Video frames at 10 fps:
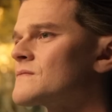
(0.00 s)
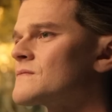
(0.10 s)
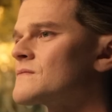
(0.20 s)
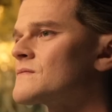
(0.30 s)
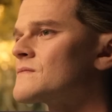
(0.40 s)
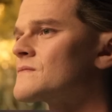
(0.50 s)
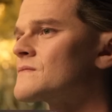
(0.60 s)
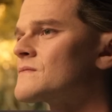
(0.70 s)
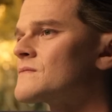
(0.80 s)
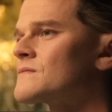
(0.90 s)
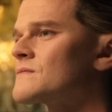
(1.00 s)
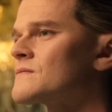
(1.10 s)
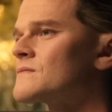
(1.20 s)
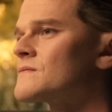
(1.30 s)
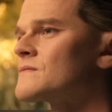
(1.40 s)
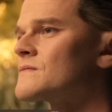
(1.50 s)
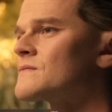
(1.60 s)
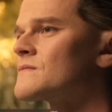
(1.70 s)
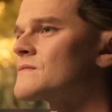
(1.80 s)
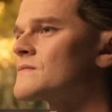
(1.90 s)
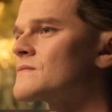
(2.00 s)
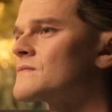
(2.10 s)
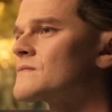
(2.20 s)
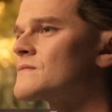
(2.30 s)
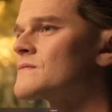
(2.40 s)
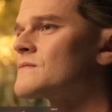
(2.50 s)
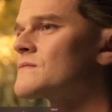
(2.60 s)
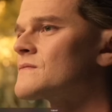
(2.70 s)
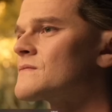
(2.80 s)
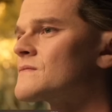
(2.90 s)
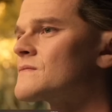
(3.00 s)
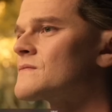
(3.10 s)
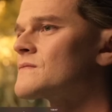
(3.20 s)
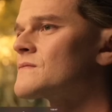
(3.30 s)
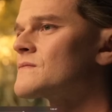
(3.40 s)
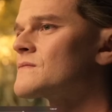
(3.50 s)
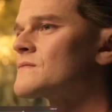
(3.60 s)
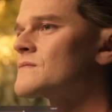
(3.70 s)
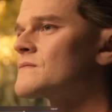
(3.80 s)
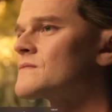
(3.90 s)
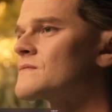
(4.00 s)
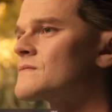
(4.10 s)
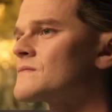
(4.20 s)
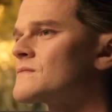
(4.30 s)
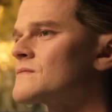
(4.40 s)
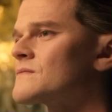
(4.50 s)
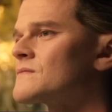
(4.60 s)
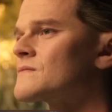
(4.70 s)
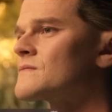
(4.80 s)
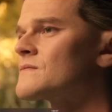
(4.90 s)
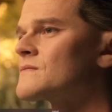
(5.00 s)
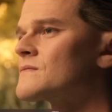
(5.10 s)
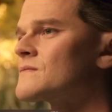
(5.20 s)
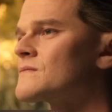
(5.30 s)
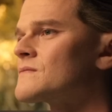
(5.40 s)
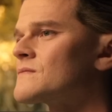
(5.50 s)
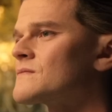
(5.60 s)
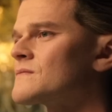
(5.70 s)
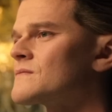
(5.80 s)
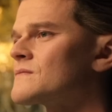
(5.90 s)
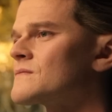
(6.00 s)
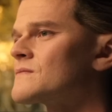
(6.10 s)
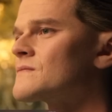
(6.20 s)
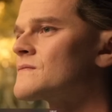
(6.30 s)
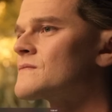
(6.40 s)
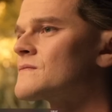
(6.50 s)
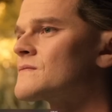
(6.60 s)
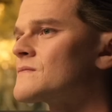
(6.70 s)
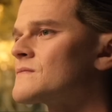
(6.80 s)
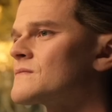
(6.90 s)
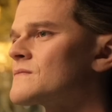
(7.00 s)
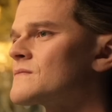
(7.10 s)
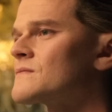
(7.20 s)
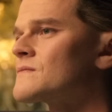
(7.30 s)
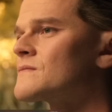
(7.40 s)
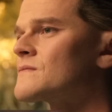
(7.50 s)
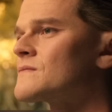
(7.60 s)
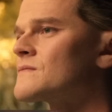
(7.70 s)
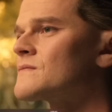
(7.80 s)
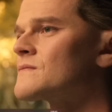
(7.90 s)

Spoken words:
(not speaking)